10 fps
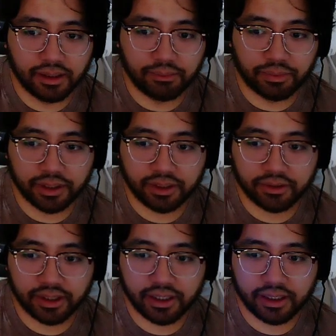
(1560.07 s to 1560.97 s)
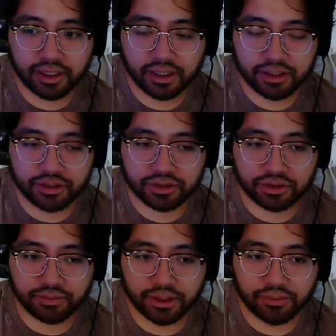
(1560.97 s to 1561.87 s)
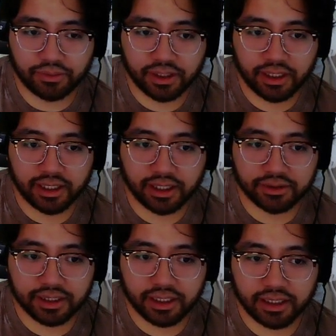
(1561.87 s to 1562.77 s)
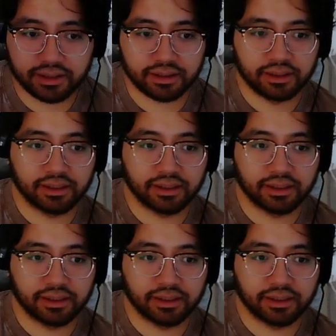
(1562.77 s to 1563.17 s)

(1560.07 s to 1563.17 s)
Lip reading: Burning Gray to just chuck me to 1, and that was it.